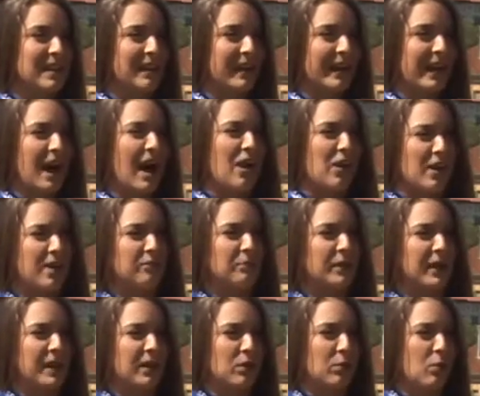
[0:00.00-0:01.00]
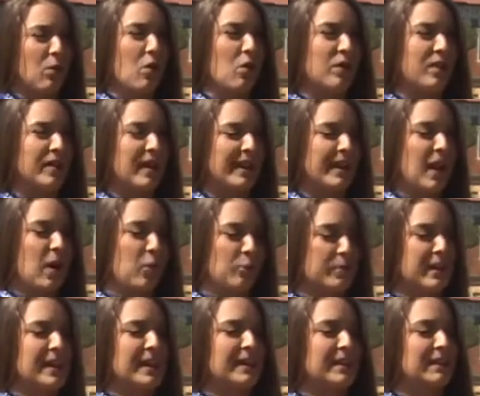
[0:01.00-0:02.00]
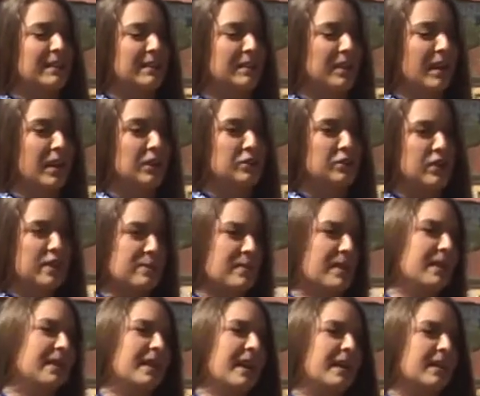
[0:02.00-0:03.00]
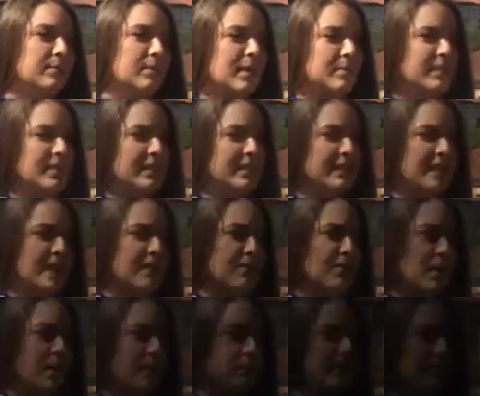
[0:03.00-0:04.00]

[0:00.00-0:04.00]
like I'll have played a role in like helping a treatment that can maybe like save them.